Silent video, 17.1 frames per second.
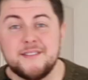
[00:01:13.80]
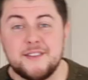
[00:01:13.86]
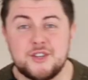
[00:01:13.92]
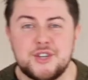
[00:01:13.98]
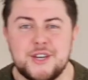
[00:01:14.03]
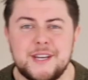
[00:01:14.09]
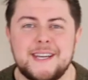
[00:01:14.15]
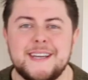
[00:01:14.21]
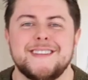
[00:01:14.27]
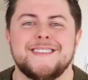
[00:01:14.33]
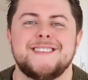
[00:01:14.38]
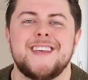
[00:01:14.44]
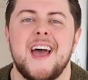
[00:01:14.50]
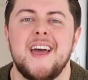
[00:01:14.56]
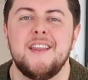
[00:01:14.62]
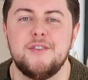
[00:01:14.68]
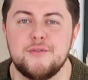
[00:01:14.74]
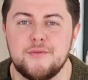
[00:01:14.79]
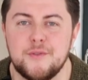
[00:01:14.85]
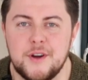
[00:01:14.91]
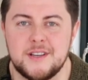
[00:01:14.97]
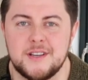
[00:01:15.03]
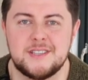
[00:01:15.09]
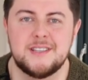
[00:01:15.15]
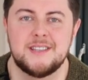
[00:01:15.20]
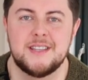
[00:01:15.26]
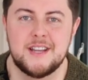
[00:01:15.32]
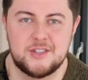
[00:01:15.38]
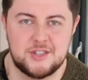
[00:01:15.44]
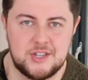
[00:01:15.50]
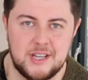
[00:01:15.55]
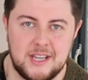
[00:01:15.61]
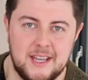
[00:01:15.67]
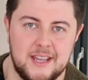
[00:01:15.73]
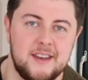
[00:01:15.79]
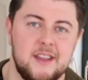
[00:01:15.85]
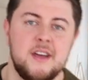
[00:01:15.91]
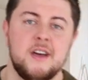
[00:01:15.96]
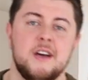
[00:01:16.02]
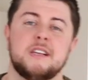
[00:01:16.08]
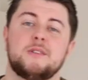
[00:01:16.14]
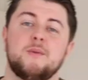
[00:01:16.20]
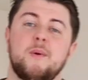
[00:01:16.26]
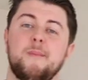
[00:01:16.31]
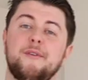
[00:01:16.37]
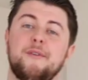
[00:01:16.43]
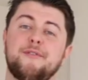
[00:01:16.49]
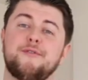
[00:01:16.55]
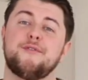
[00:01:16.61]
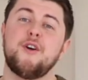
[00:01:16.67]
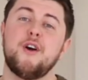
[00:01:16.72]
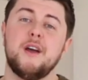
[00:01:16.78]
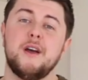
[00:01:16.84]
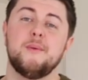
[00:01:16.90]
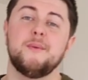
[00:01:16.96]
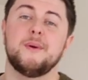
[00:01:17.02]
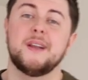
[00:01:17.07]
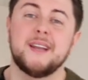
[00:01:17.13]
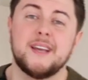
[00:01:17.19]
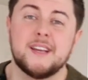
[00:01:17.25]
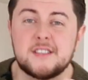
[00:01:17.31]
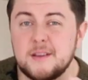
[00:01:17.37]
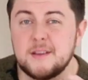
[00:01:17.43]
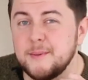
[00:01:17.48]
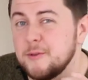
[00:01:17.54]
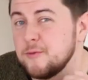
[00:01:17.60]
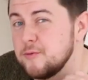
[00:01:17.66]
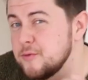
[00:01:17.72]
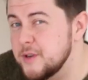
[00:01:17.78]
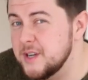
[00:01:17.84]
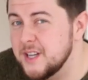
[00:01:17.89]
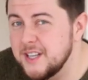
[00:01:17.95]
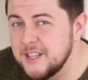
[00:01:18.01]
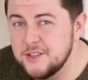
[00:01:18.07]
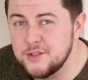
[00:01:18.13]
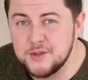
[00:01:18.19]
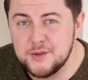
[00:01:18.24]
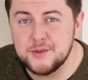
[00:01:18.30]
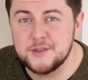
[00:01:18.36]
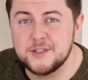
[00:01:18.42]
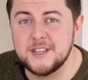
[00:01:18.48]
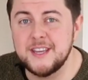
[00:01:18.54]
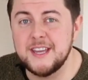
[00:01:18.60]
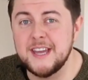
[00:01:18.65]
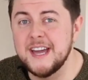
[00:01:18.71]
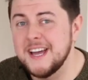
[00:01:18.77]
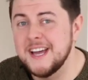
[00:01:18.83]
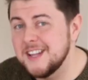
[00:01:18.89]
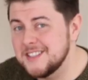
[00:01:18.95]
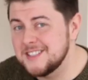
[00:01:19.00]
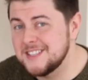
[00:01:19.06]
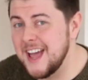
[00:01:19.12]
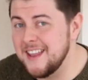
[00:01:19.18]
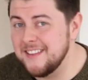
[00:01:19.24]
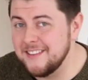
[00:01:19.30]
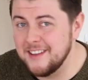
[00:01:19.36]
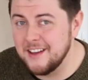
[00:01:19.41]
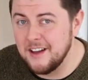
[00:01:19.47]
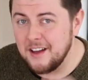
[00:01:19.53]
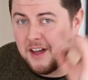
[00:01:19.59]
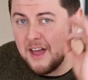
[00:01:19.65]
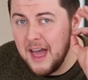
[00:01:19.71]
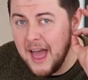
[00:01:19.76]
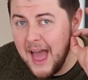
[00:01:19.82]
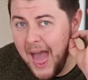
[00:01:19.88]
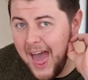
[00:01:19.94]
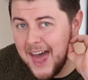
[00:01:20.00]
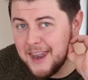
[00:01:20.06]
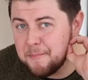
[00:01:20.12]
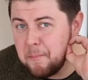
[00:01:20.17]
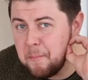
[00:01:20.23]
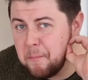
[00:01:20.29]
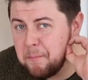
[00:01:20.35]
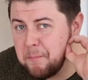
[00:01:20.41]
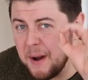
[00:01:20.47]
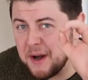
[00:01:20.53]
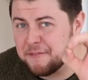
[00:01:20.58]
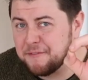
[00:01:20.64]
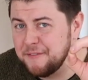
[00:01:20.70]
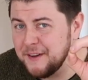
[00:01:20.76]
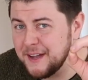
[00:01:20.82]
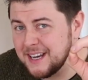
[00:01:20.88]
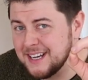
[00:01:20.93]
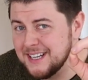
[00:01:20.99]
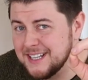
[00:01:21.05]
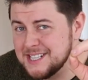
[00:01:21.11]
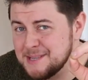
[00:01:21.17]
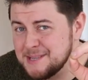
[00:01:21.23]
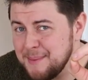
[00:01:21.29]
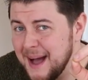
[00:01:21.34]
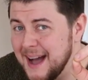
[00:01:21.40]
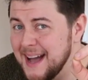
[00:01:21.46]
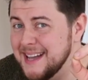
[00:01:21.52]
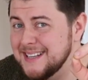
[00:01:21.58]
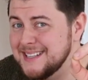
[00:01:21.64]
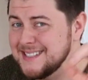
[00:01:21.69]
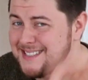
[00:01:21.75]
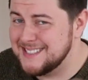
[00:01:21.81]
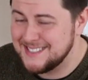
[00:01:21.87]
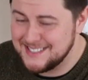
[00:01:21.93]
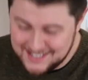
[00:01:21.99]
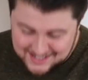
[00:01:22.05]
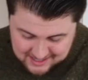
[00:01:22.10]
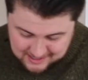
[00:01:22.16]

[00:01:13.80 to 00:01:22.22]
the chicken, tenderizing that chicken. So when we fry it, we're going to get something really juicy, tender, and perfectly spiced.